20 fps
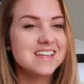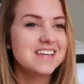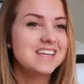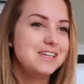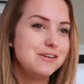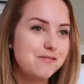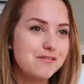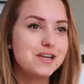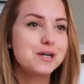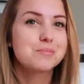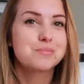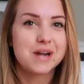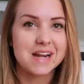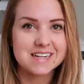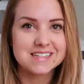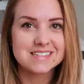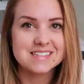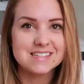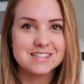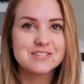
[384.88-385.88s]
like you feel
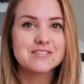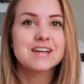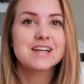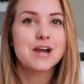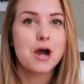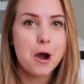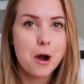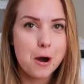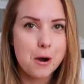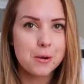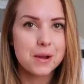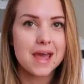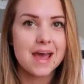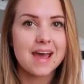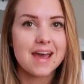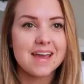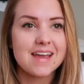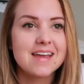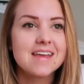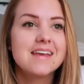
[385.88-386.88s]
pregnant. You're like,
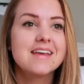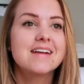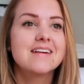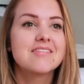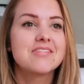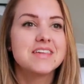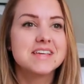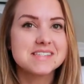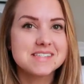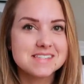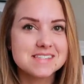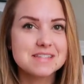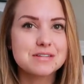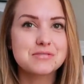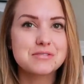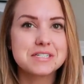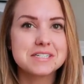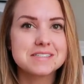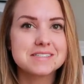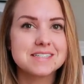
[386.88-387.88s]
okay, this is the
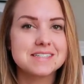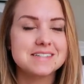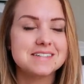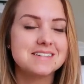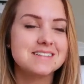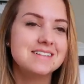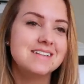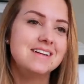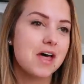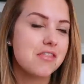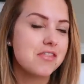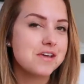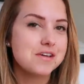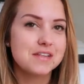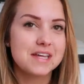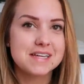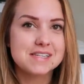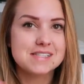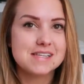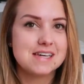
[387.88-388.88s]
real deal. Nothing
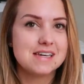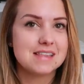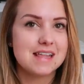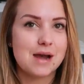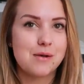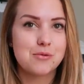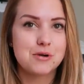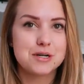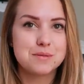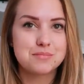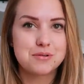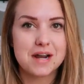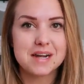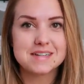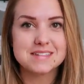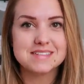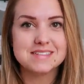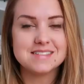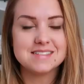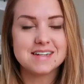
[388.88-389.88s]
like seeing that word
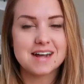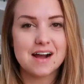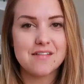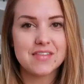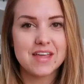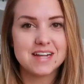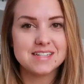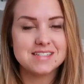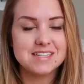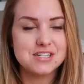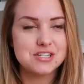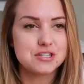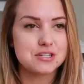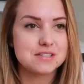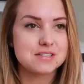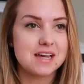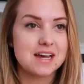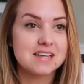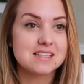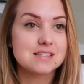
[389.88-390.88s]
pregnant on that
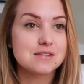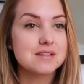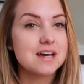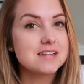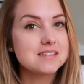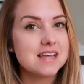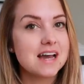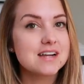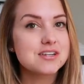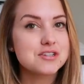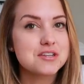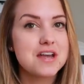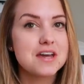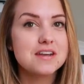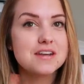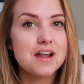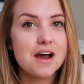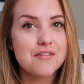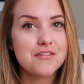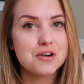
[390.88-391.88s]
digital test. So that's actually
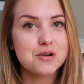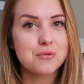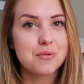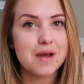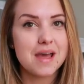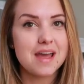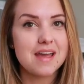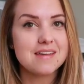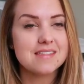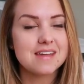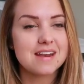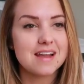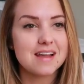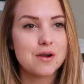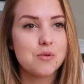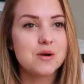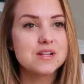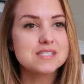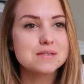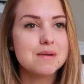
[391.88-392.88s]
another way that
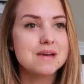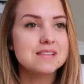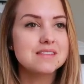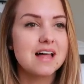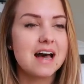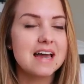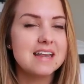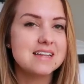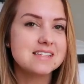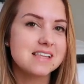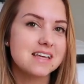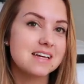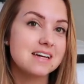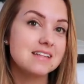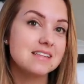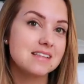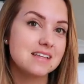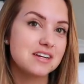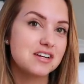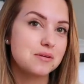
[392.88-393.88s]
I, once my line is like
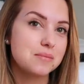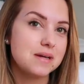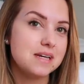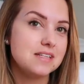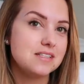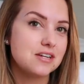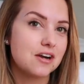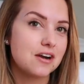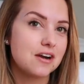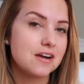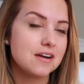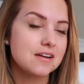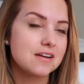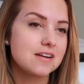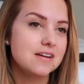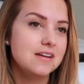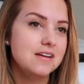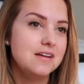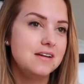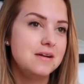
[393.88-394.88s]
a little bit
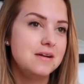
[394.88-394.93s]
dark,